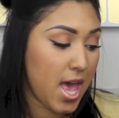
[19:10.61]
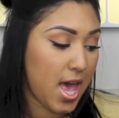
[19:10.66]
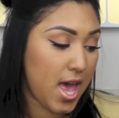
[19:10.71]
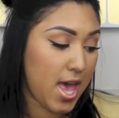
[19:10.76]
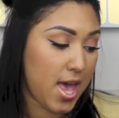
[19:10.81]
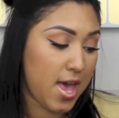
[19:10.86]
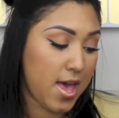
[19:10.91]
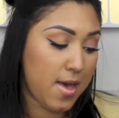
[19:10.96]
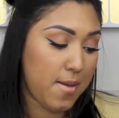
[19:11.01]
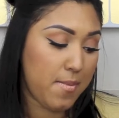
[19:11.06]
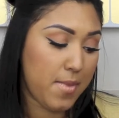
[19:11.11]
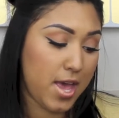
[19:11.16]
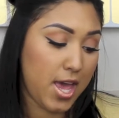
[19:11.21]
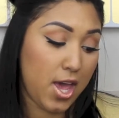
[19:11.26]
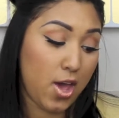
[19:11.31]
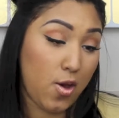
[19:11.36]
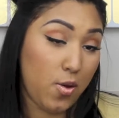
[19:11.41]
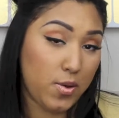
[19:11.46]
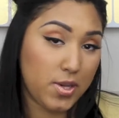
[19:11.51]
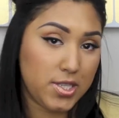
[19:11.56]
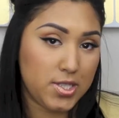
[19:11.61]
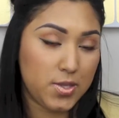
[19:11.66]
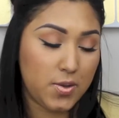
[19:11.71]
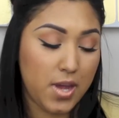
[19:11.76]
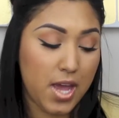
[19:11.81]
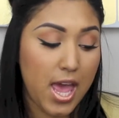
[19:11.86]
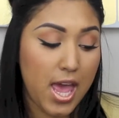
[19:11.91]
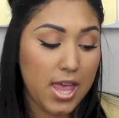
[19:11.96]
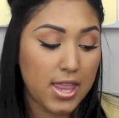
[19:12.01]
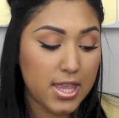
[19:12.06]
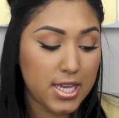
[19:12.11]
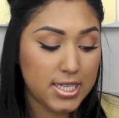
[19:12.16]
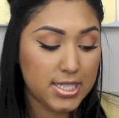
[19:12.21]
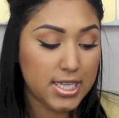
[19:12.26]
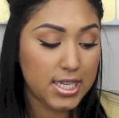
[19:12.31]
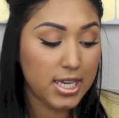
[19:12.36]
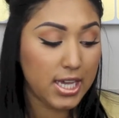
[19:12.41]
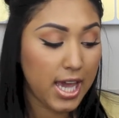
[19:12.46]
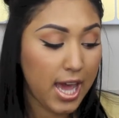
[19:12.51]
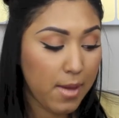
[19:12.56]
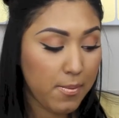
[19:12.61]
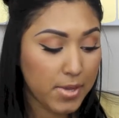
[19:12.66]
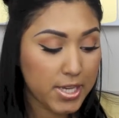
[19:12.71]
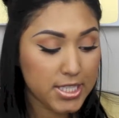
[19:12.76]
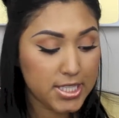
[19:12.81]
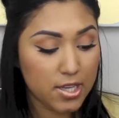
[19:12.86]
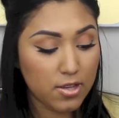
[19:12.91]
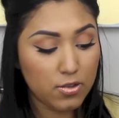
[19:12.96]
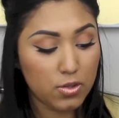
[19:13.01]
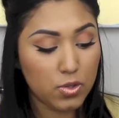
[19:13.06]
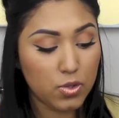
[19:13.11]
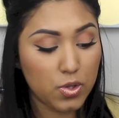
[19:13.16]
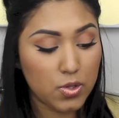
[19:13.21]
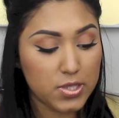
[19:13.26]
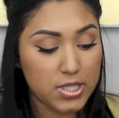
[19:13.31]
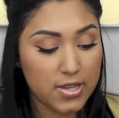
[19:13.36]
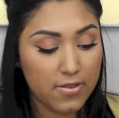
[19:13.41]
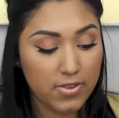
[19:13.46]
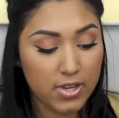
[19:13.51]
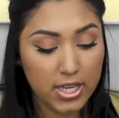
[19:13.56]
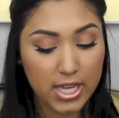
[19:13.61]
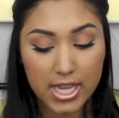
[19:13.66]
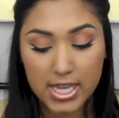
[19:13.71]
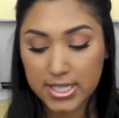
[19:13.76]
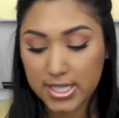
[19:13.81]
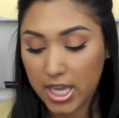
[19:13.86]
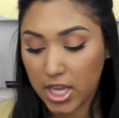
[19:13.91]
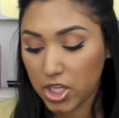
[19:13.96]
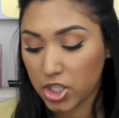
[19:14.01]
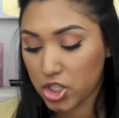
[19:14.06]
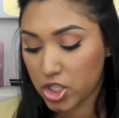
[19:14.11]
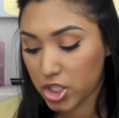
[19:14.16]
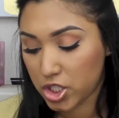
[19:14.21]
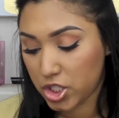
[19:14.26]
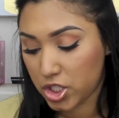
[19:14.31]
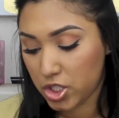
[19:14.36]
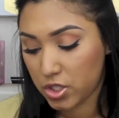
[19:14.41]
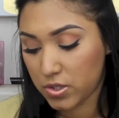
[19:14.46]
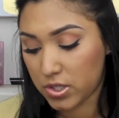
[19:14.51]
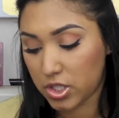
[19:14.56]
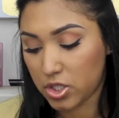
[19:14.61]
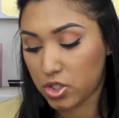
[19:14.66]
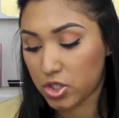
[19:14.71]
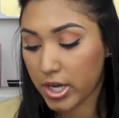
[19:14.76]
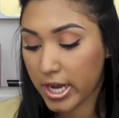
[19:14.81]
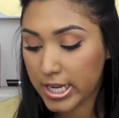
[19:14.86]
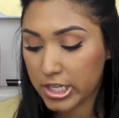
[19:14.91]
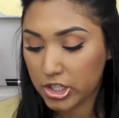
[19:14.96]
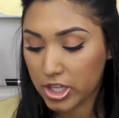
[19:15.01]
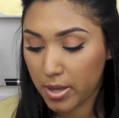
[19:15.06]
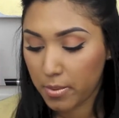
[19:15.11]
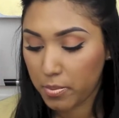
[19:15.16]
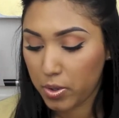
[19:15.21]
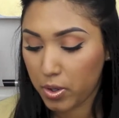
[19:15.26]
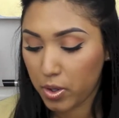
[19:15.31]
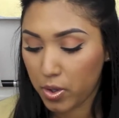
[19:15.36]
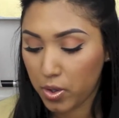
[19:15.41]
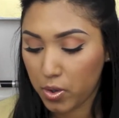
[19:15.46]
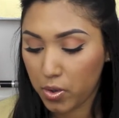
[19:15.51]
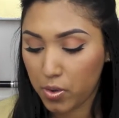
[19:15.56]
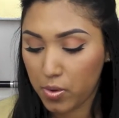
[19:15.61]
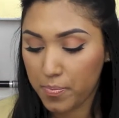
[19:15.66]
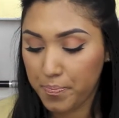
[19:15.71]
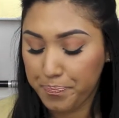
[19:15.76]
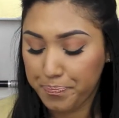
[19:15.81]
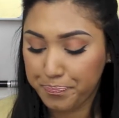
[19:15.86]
Um, I always do it. And then to get myself through those seven days, I just use a dry shampoo.